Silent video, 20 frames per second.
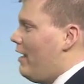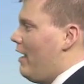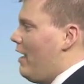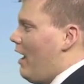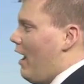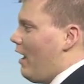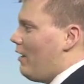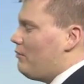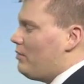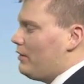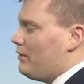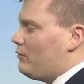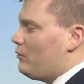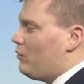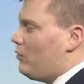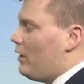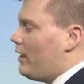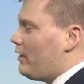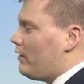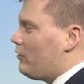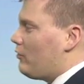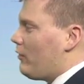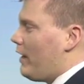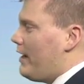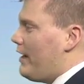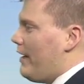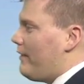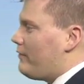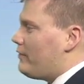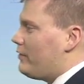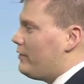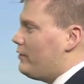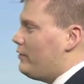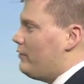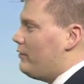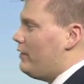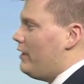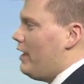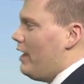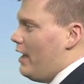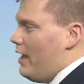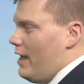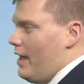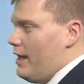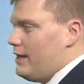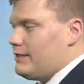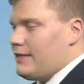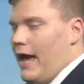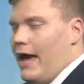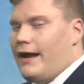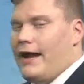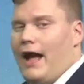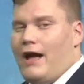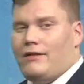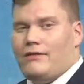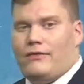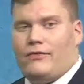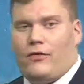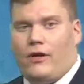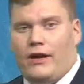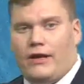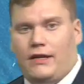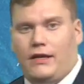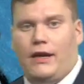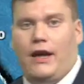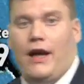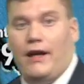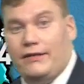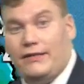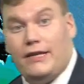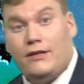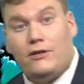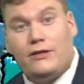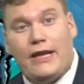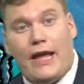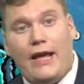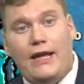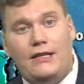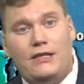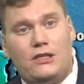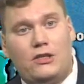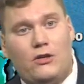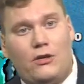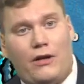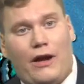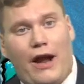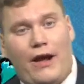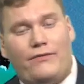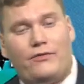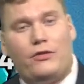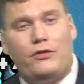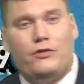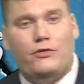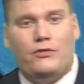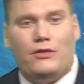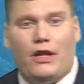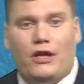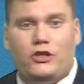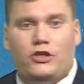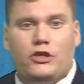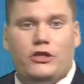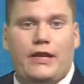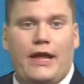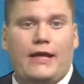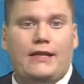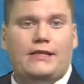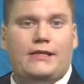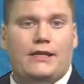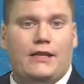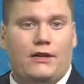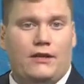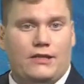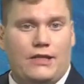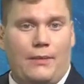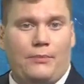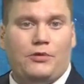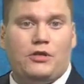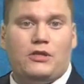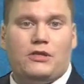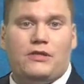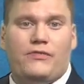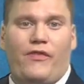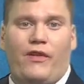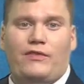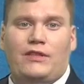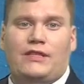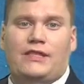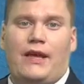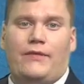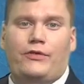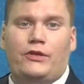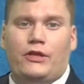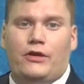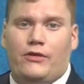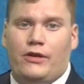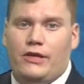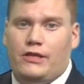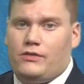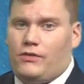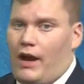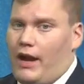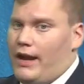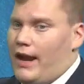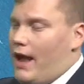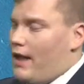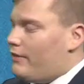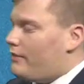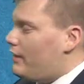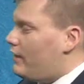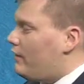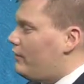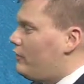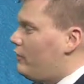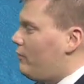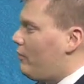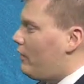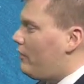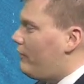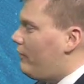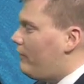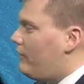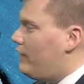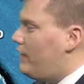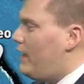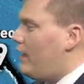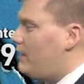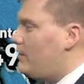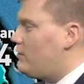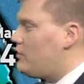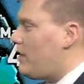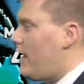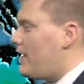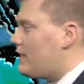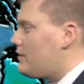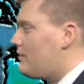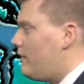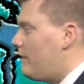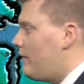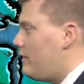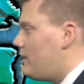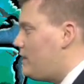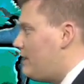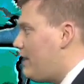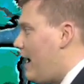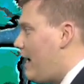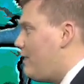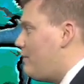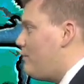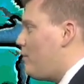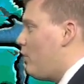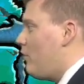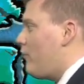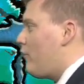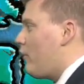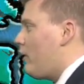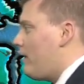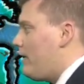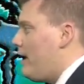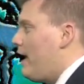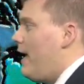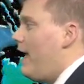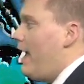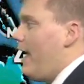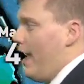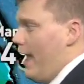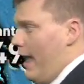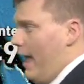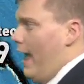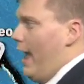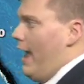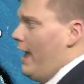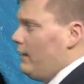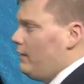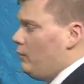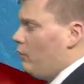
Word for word: uh, but what a great afternoon to head out for any uh, dinner dates or afternoon lunch dates here. Temperatures 57 degrees right now there in New Bern, 58 in Jacksonville, 59 in Beaufort. And